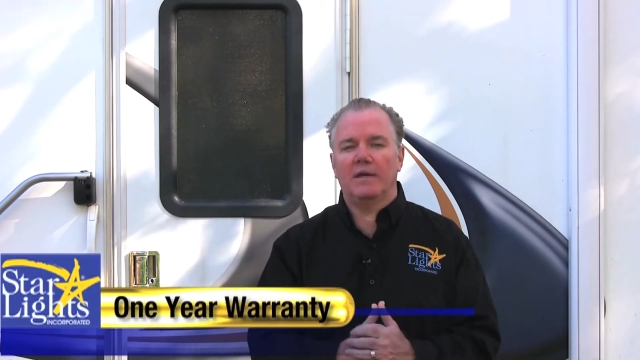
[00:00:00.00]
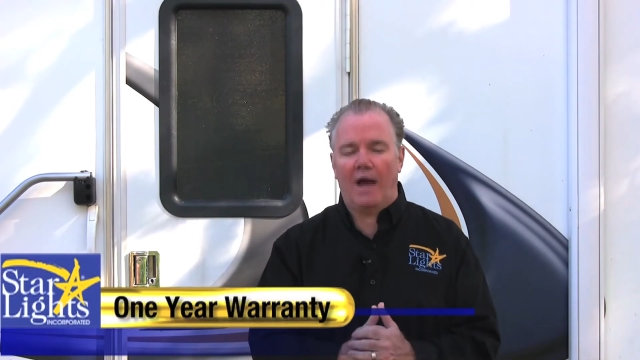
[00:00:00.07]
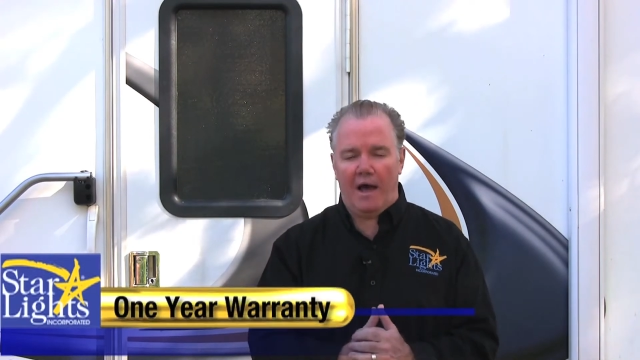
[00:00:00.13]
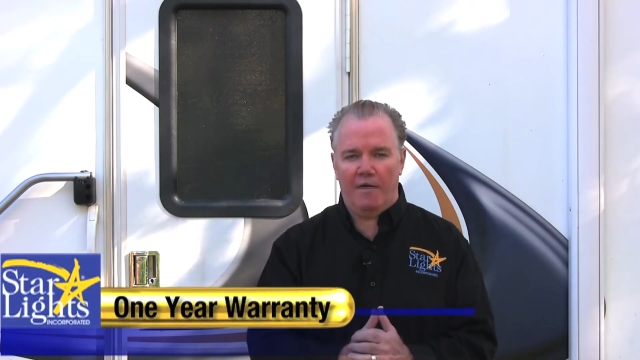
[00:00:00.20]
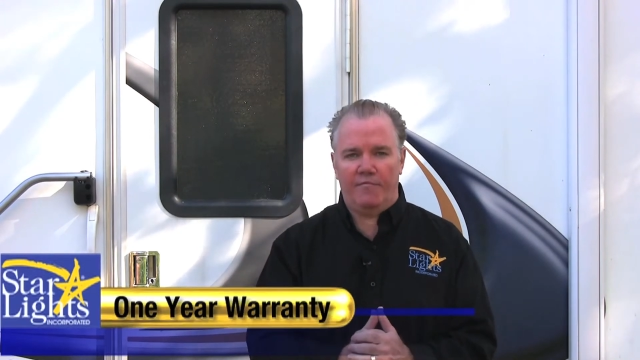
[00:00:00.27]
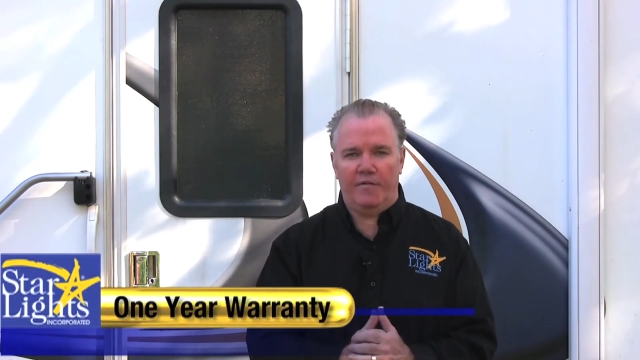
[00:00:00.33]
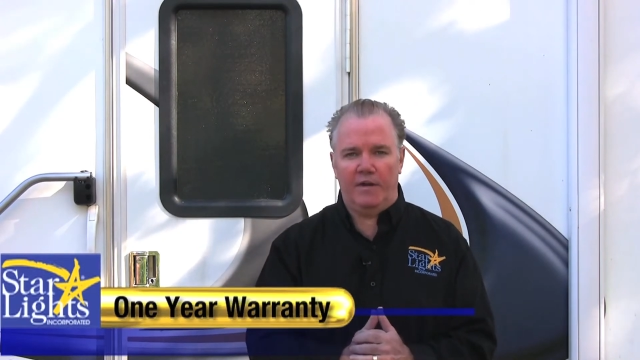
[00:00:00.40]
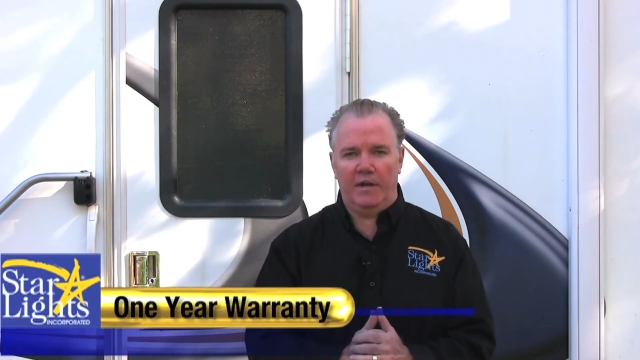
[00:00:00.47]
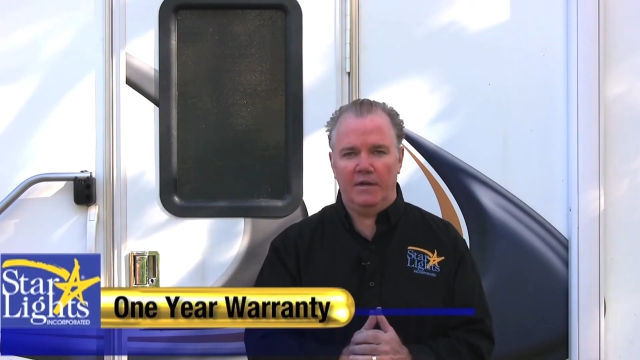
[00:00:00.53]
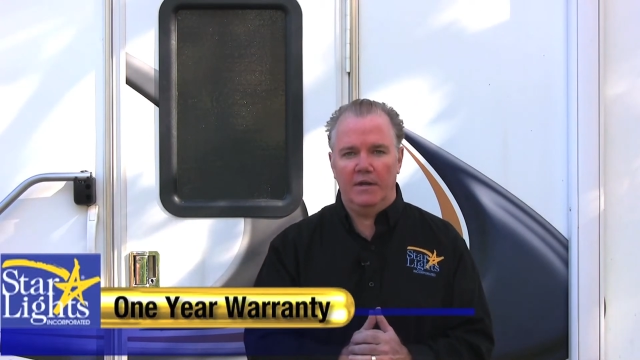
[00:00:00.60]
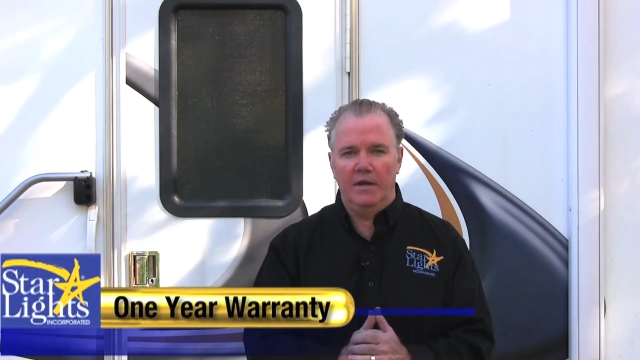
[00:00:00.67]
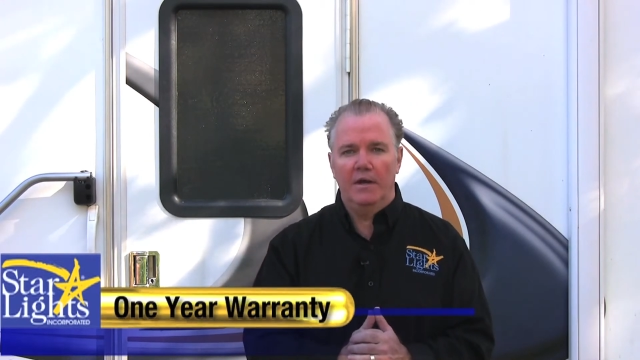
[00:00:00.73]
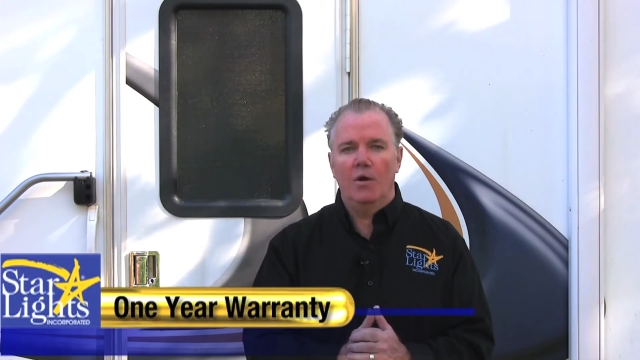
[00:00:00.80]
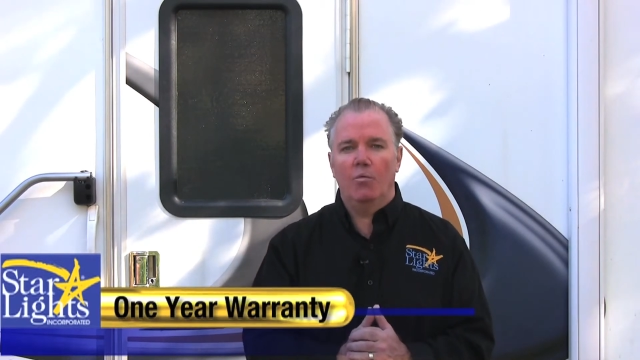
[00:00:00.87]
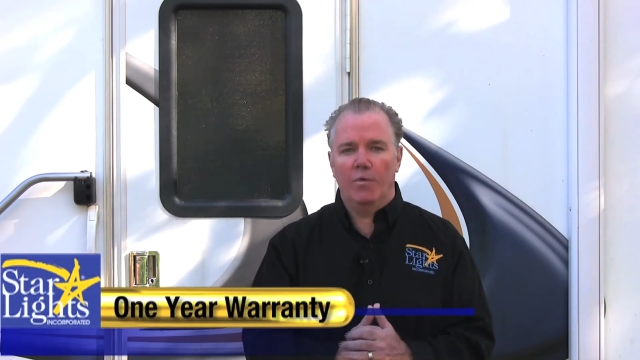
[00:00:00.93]
confident
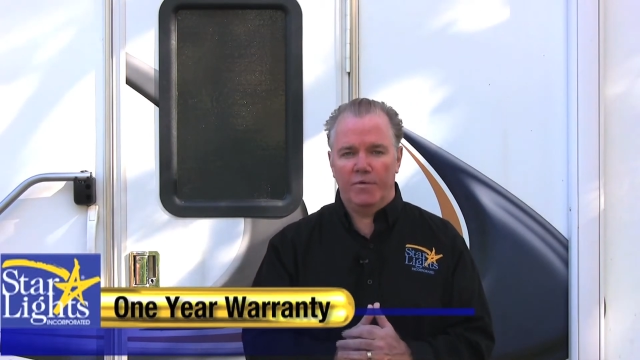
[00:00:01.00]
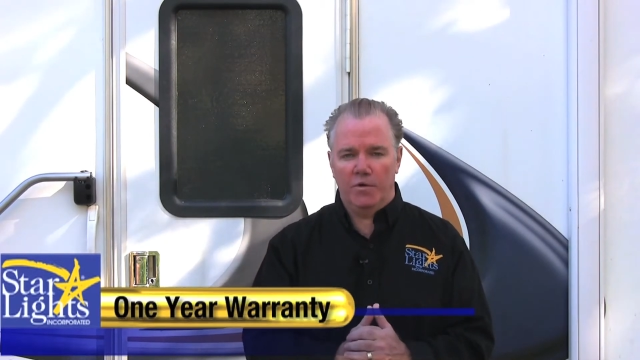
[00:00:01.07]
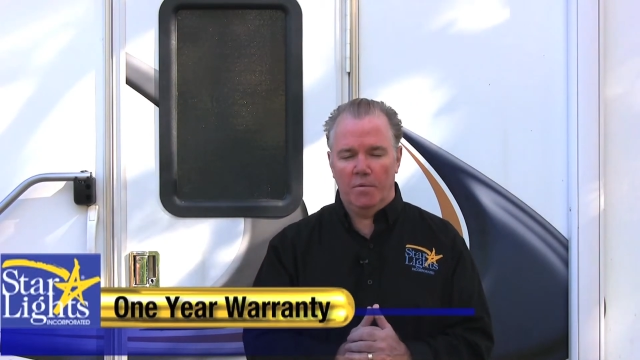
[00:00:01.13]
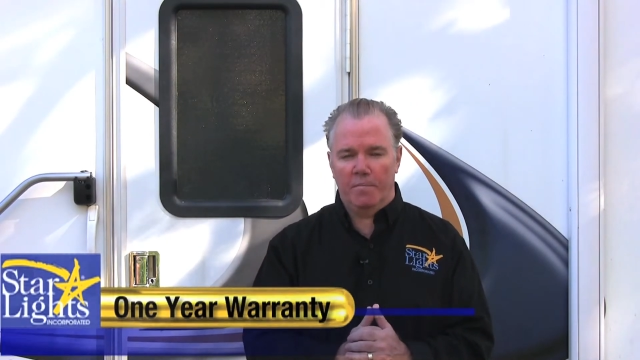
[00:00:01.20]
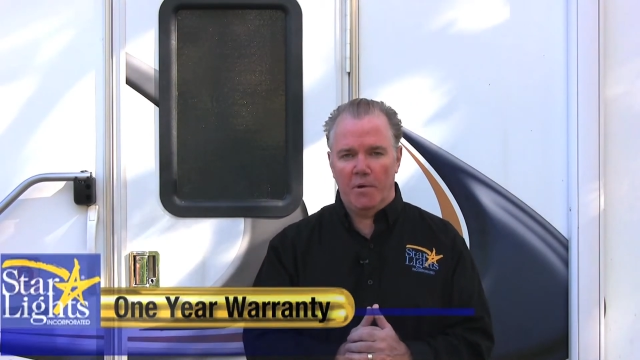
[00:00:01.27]
with your